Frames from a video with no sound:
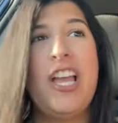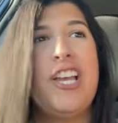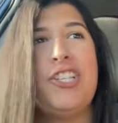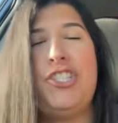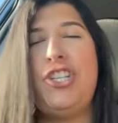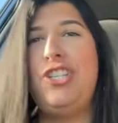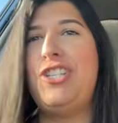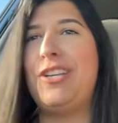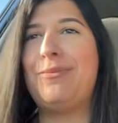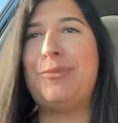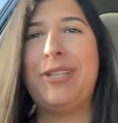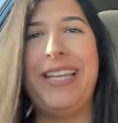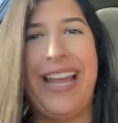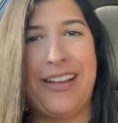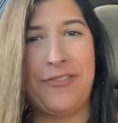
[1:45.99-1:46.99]
So you didn't
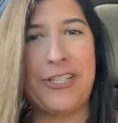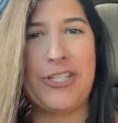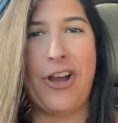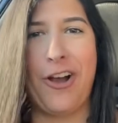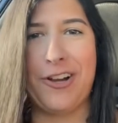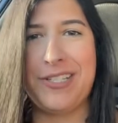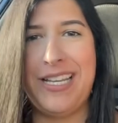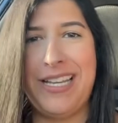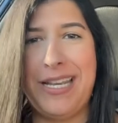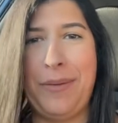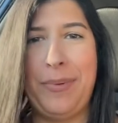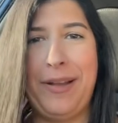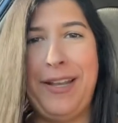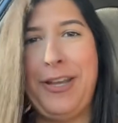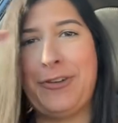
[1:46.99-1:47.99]
really have to talk to
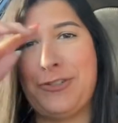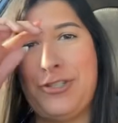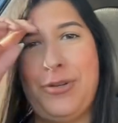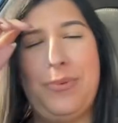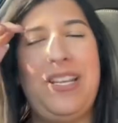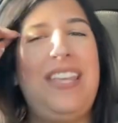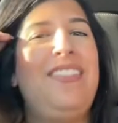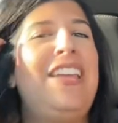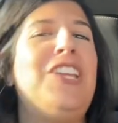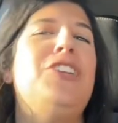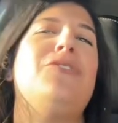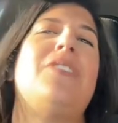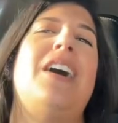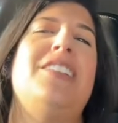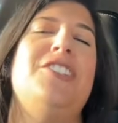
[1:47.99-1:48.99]
anybody or do anything. You
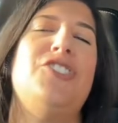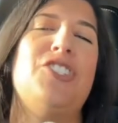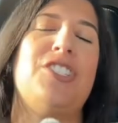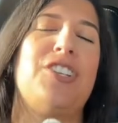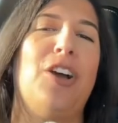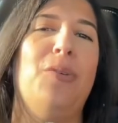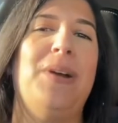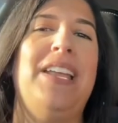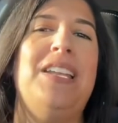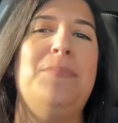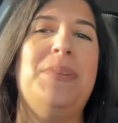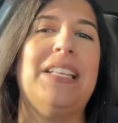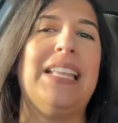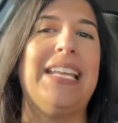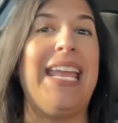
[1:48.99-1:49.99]
kind of just go in and
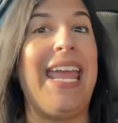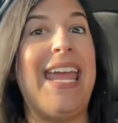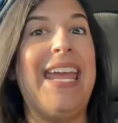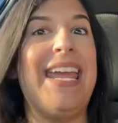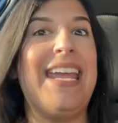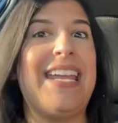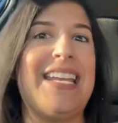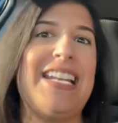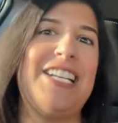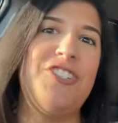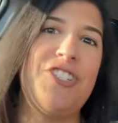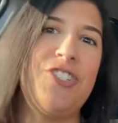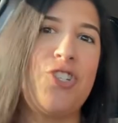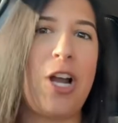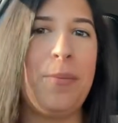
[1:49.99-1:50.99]
be like, "Hey, can I
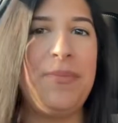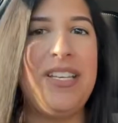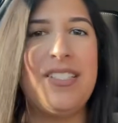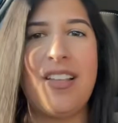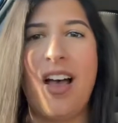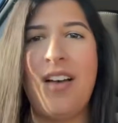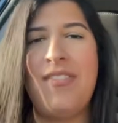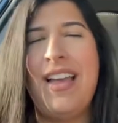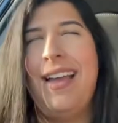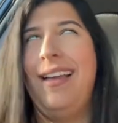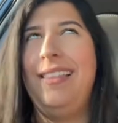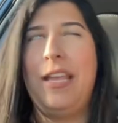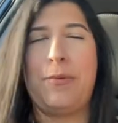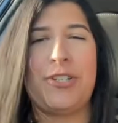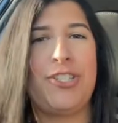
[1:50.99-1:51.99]
just drop these off?"
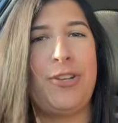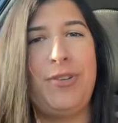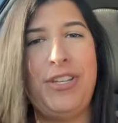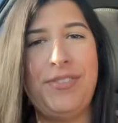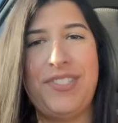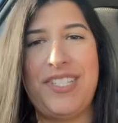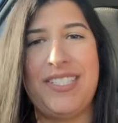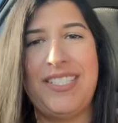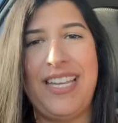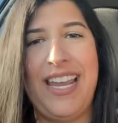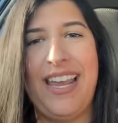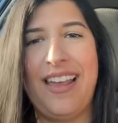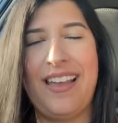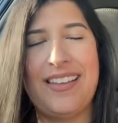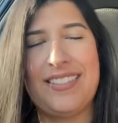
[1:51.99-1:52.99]
And they were so used to
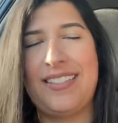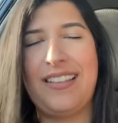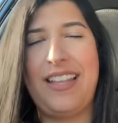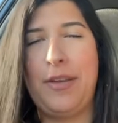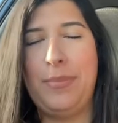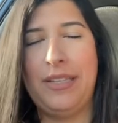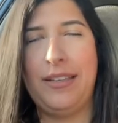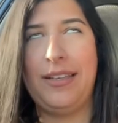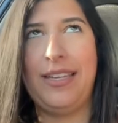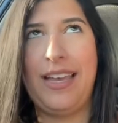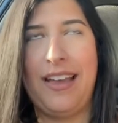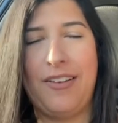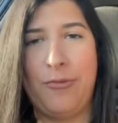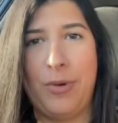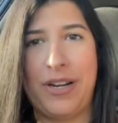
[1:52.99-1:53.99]
seeing us that they'd be like,
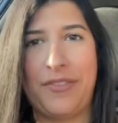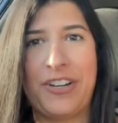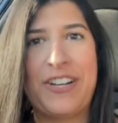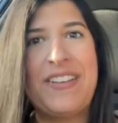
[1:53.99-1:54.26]
"Yeah, whatever."